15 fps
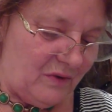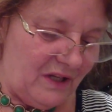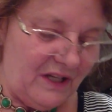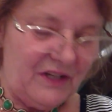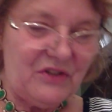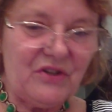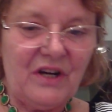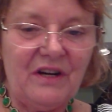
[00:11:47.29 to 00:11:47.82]
while
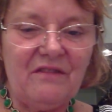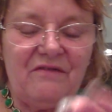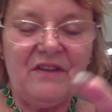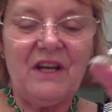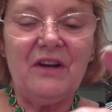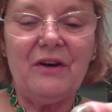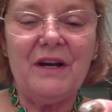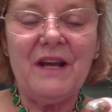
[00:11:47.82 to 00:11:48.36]
I try to
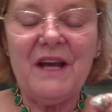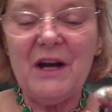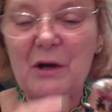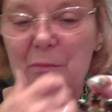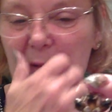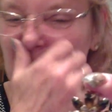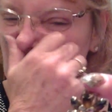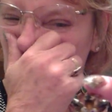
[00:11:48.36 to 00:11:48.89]
figure it
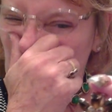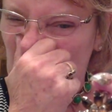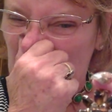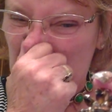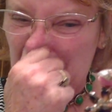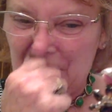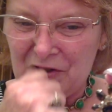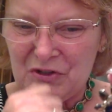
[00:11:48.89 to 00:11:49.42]
out. But
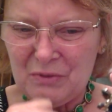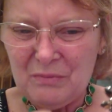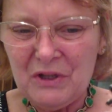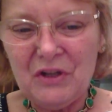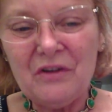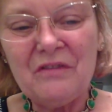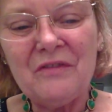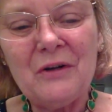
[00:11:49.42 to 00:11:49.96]
those are
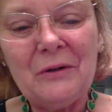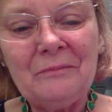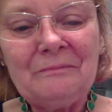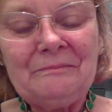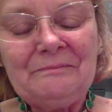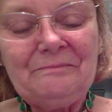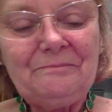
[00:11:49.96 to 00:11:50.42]
beautiful.